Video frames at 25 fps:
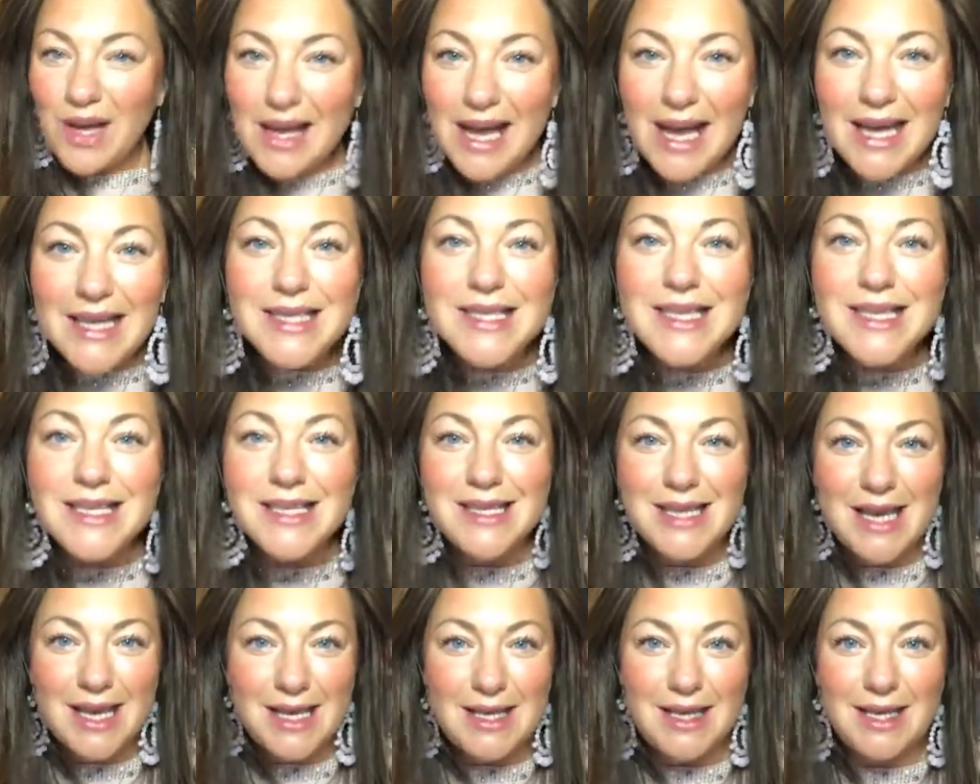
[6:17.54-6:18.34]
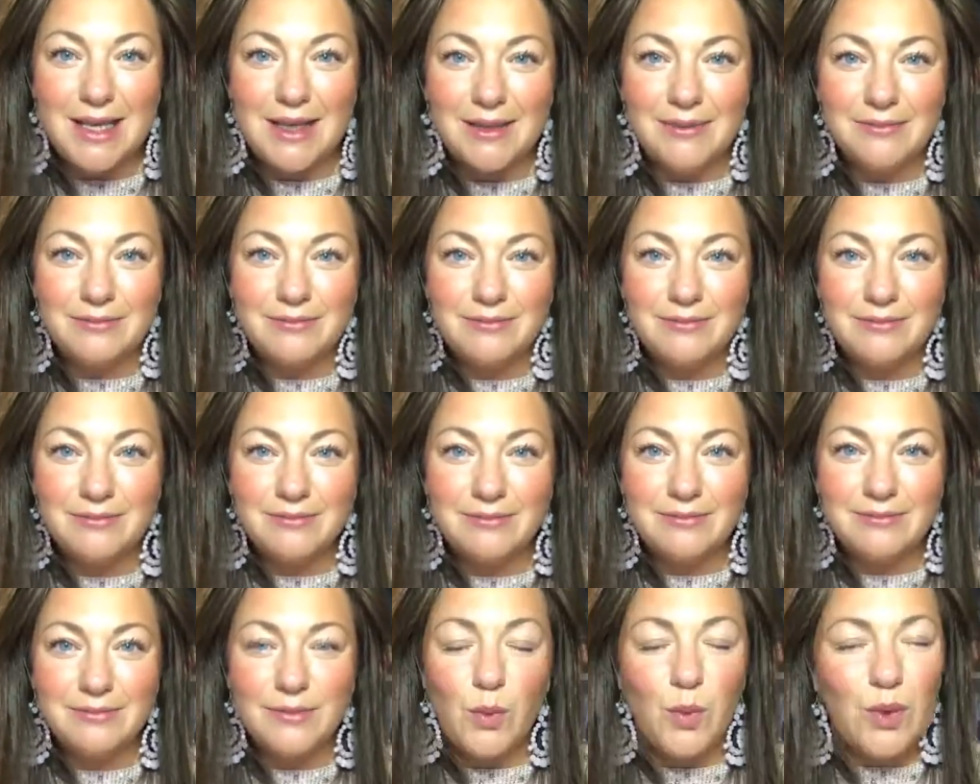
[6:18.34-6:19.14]
We get to say it.
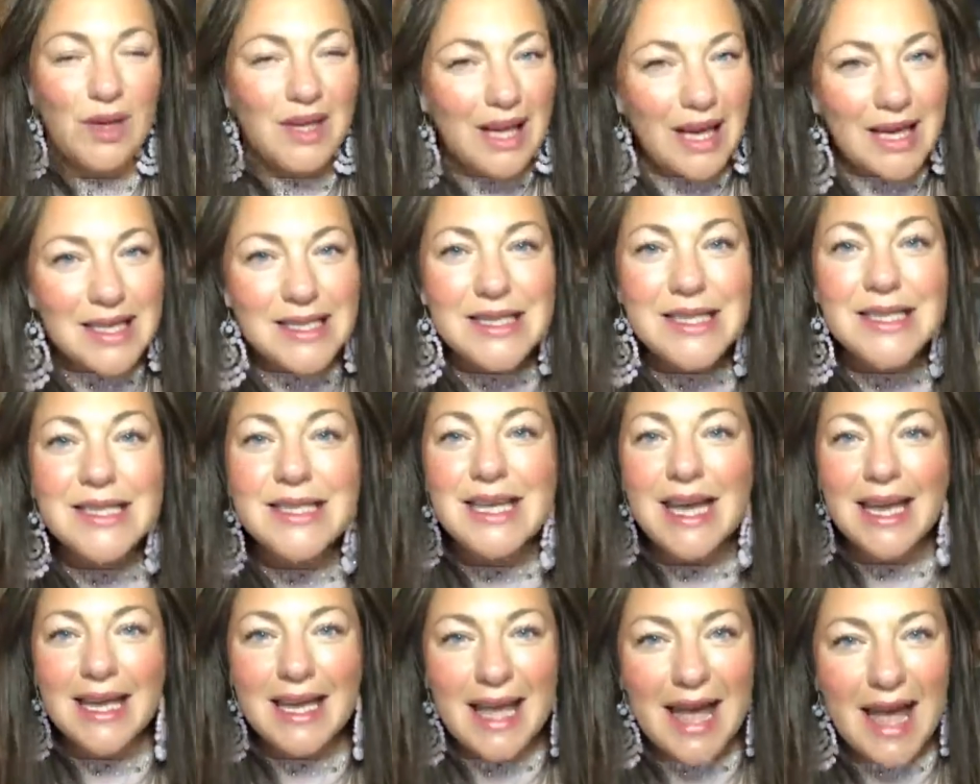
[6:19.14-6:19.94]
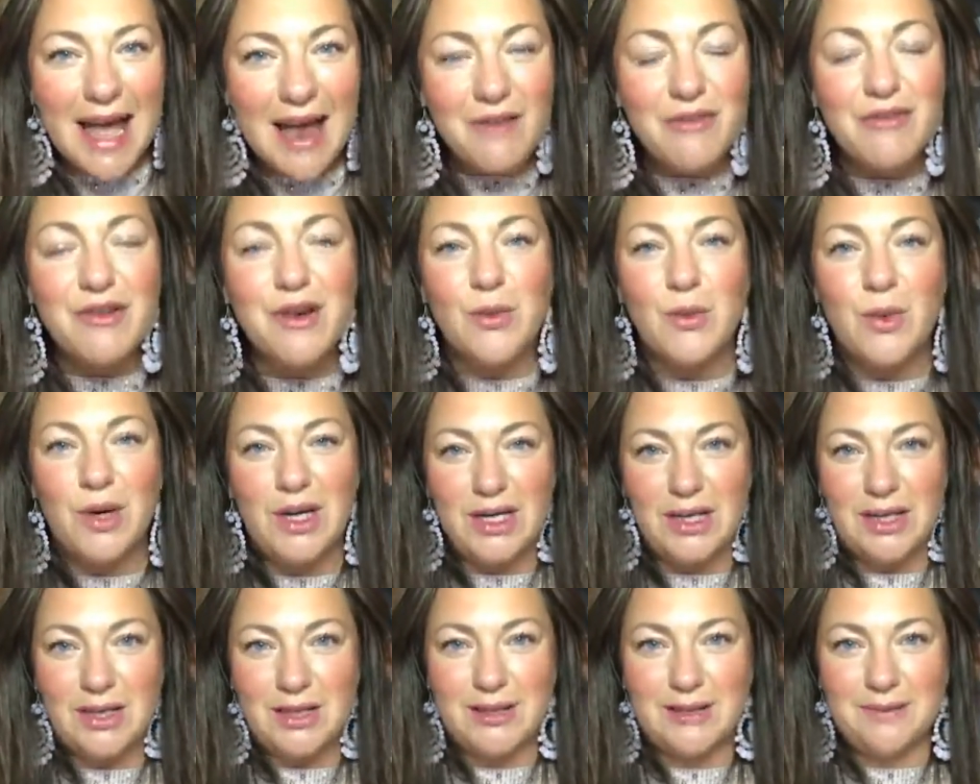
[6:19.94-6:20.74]
We get to say it every
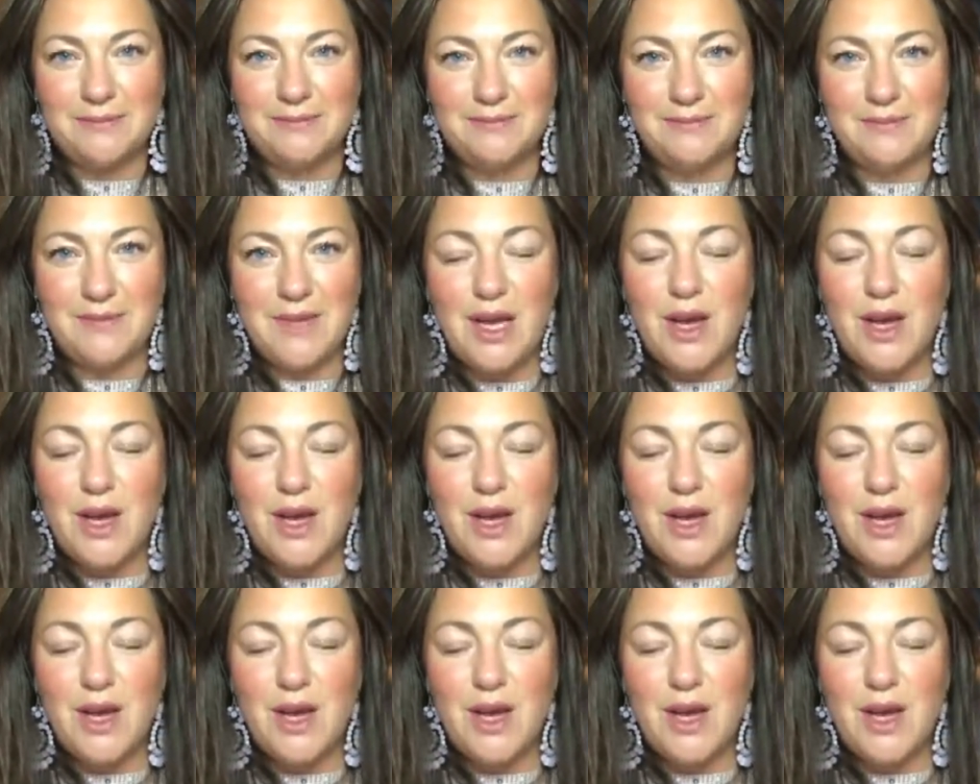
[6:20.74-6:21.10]
week.